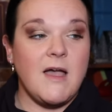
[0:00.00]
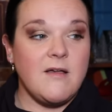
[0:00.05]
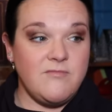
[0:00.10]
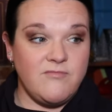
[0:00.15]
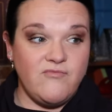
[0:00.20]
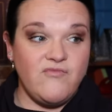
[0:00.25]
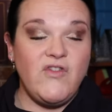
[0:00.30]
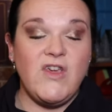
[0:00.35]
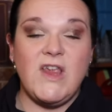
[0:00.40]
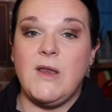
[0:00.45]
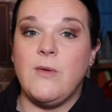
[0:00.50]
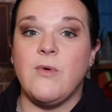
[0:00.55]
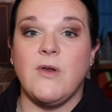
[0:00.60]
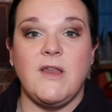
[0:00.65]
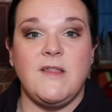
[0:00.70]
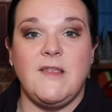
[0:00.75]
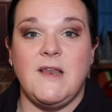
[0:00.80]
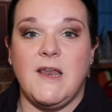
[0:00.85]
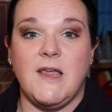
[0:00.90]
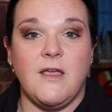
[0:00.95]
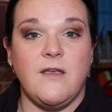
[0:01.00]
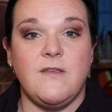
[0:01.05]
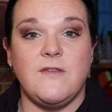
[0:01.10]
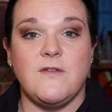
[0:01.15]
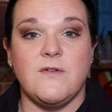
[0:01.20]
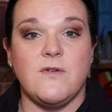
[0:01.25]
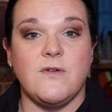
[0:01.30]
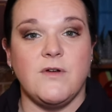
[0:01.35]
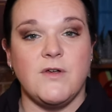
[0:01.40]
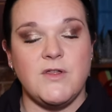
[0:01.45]
really wanted the Lego
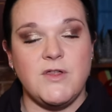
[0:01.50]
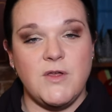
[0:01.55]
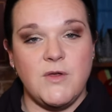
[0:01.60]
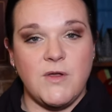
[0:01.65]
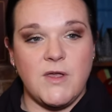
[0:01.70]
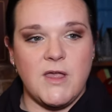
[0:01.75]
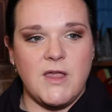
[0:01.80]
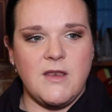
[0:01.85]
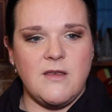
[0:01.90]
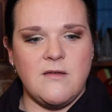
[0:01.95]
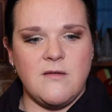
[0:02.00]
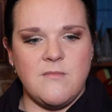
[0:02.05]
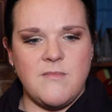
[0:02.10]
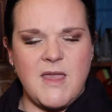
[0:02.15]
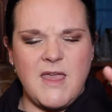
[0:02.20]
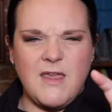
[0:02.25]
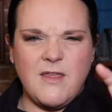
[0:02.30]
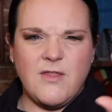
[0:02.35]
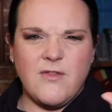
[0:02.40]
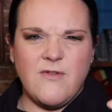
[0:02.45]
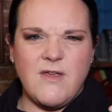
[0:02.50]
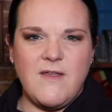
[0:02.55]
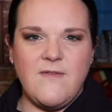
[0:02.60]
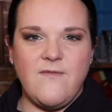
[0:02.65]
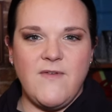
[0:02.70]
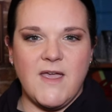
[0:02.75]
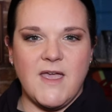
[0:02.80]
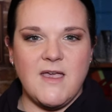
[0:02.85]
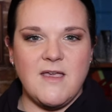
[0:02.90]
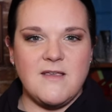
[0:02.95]
store because you can make three
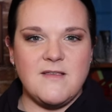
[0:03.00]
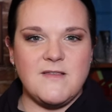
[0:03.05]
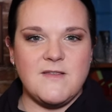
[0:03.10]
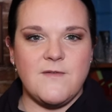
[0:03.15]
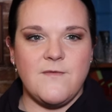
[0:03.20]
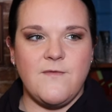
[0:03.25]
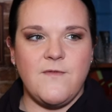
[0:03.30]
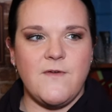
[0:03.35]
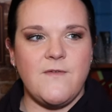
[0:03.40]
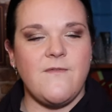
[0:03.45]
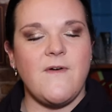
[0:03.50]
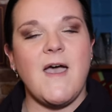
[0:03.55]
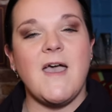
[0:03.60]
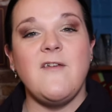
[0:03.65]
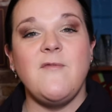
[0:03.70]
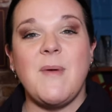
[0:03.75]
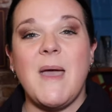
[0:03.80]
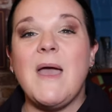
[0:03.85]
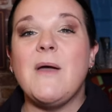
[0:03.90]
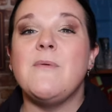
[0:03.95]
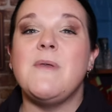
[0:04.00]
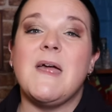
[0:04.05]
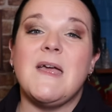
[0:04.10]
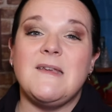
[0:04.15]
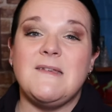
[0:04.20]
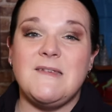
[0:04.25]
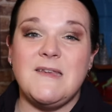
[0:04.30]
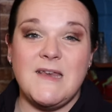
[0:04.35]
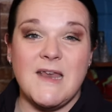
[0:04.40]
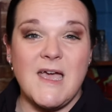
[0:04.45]
figures for
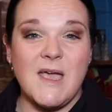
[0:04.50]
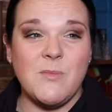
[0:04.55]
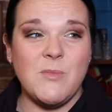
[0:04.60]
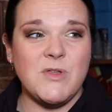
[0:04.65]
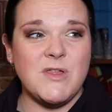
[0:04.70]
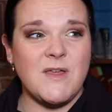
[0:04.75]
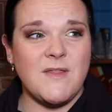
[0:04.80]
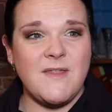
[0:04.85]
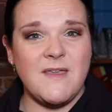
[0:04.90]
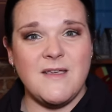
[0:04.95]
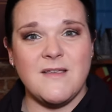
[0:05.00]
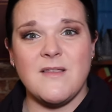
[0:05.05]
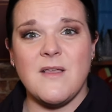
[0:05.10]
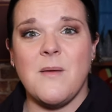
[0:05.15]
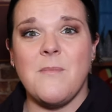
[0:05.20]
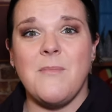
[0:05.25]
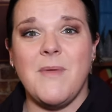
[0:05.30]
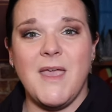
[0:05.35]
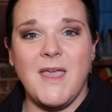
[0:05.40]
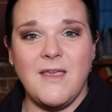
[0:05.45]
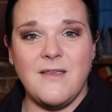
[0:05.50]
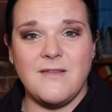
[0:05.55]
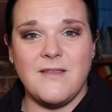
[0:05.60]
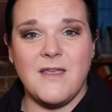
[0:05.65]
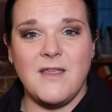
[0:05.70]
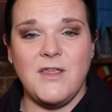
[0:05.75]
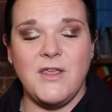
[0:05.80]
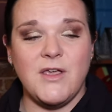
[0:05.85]
£5.99 which I think is amazing.